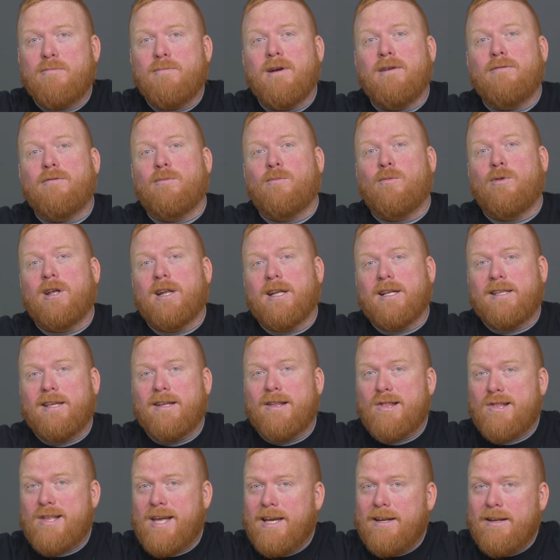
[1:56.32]
made from
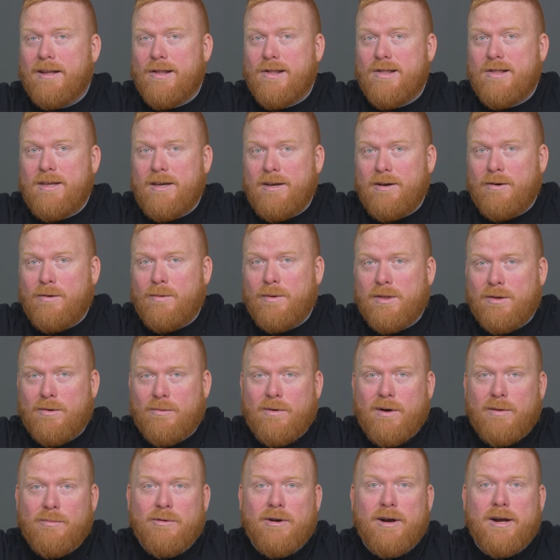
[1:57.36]
Wellington stainless steel with a
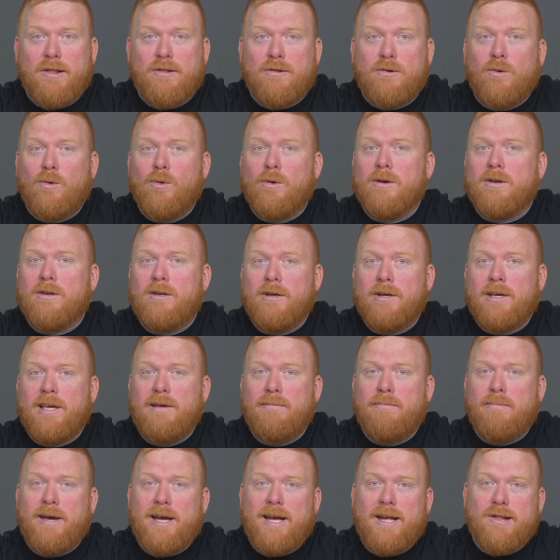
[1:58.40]
rubberized
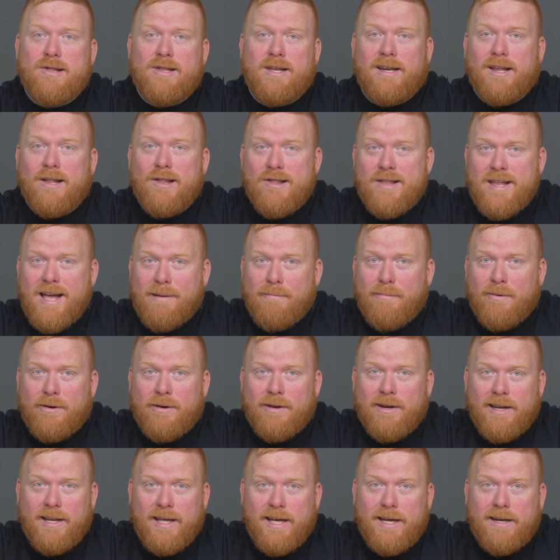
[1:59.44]
cork-looking base and a
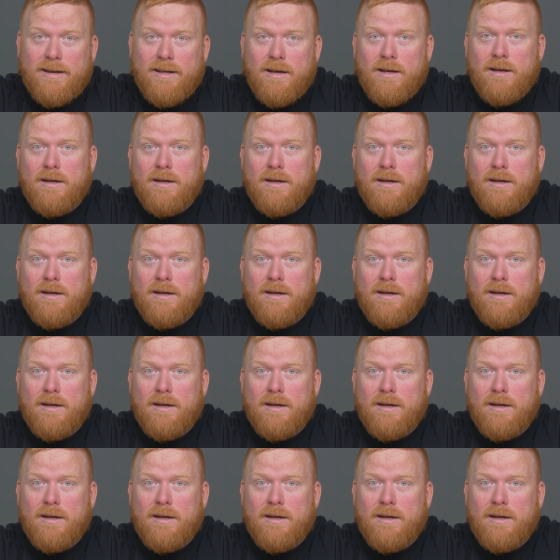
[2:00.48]
snap-on lid.